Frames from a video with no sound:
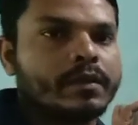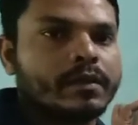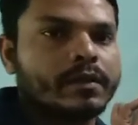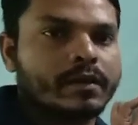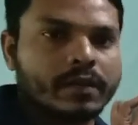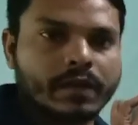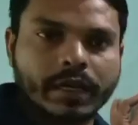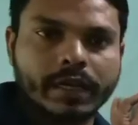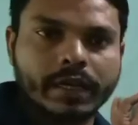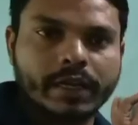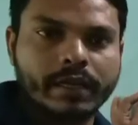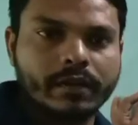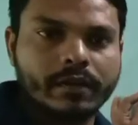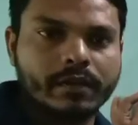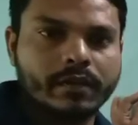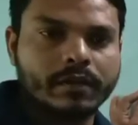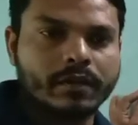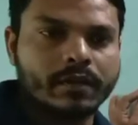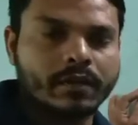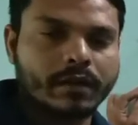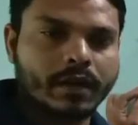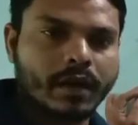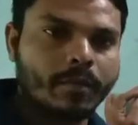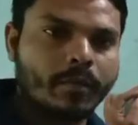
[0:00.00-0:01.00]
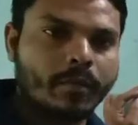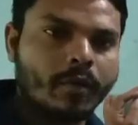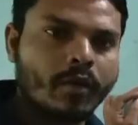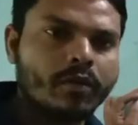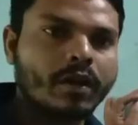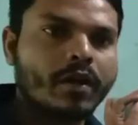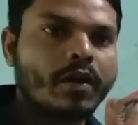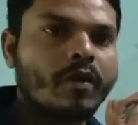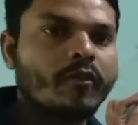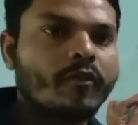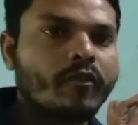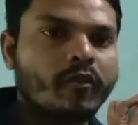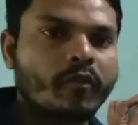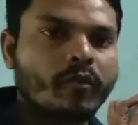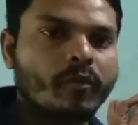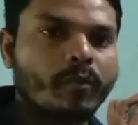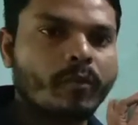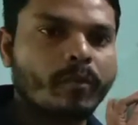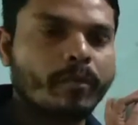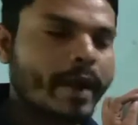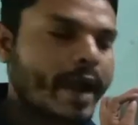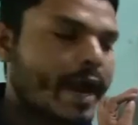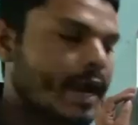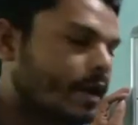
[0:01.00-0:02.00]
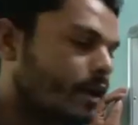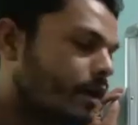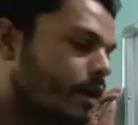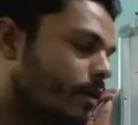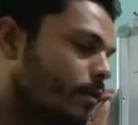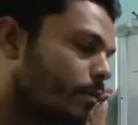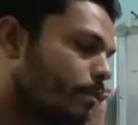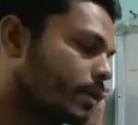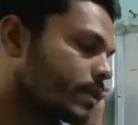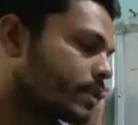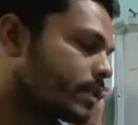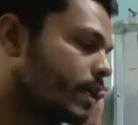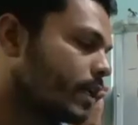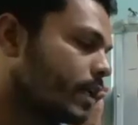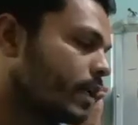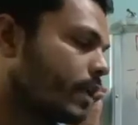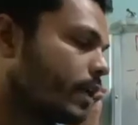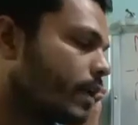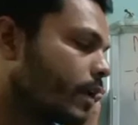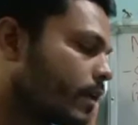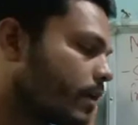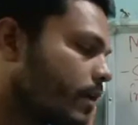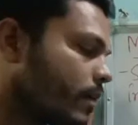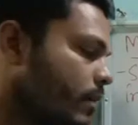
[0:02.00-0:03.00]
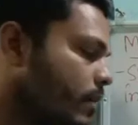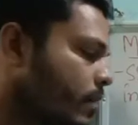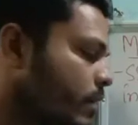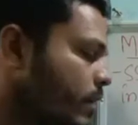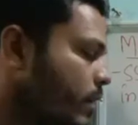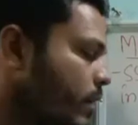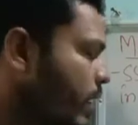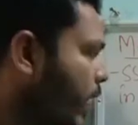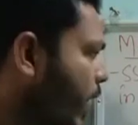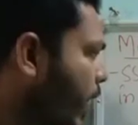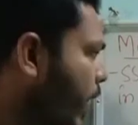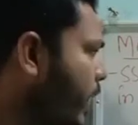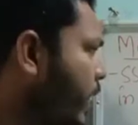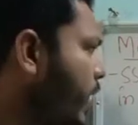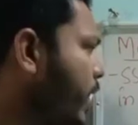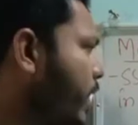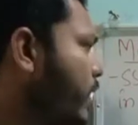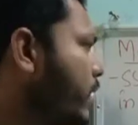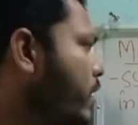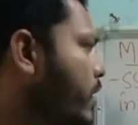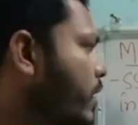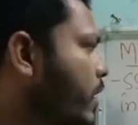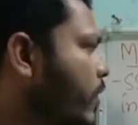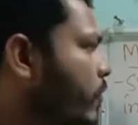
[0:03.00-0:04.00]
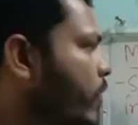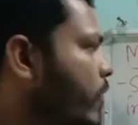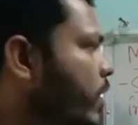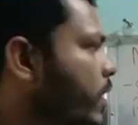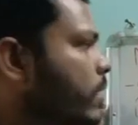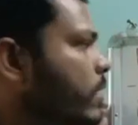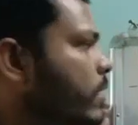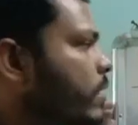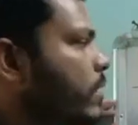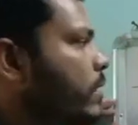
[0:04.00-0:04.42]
right? Amount of matter present in any given